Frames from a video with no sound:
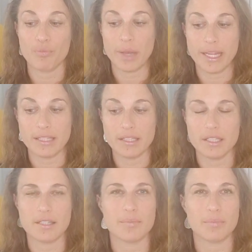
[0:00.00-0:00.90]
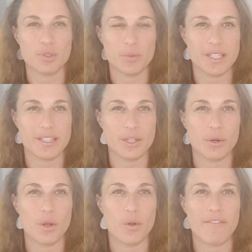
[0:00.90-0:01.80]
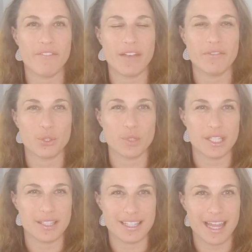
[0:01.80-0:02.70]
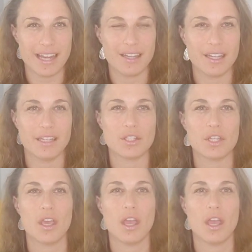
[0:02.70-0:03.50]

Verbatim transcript: Pisces between 0 and 5 degrees ascendant